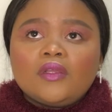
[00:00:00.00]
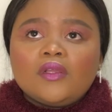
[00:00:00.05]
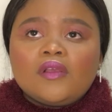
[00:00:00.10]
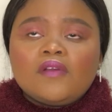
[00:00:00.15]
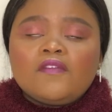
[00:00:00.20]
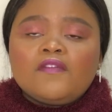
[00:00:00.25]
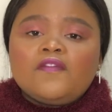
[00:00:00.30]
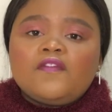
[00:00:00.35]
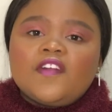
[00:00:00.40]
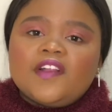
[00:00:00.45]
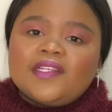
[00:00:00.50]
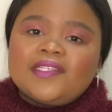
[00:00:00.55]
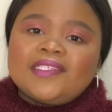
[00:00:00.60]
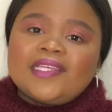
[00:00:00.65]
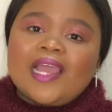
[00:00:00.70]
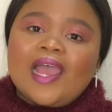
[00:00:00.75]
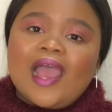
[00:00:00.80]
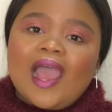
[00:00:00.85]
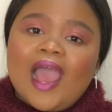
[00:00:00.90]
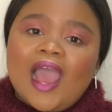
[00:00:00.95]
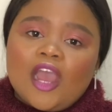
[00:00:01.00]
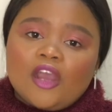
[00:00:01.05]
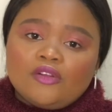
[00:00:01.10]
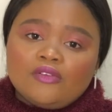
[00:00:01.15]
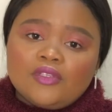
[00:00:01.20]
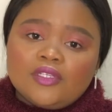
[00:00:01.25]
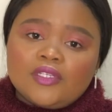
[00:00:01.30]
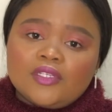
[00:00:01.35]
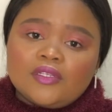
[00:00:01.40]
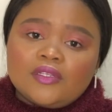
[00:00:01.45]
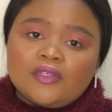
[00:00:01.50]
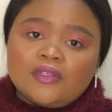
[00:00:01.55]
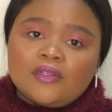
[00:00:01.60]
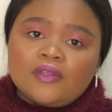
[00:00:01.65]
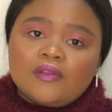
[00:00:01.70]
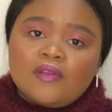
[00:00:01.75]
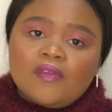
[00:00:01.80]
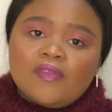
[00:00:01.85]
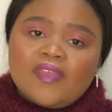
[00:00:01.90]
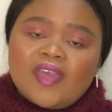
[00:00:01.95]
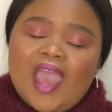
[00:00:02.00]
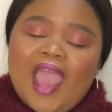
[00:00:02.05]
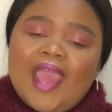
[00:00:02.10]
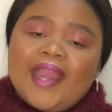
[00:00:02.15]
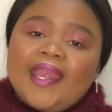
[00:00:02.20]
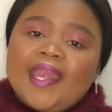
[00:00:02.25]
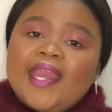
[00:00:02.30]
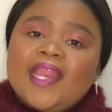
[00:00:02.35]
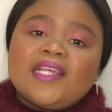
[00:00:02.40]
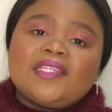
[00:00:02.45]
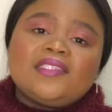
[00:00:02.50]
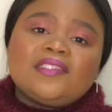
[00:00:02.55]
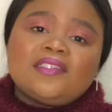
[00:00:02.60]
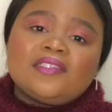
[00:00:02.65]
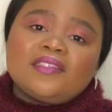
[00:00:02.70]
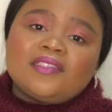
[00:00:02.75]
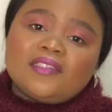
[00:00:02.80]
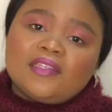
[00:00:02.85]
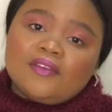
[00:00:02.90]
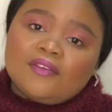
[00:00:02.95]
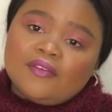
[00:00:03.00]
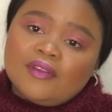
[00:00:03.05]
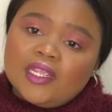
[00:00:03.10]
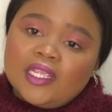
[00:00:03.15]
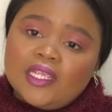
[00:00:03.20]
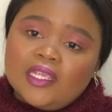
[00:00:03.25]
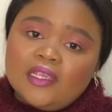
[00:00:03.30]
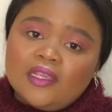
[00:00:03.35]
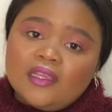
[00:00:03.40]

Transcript: filter out the unnecessary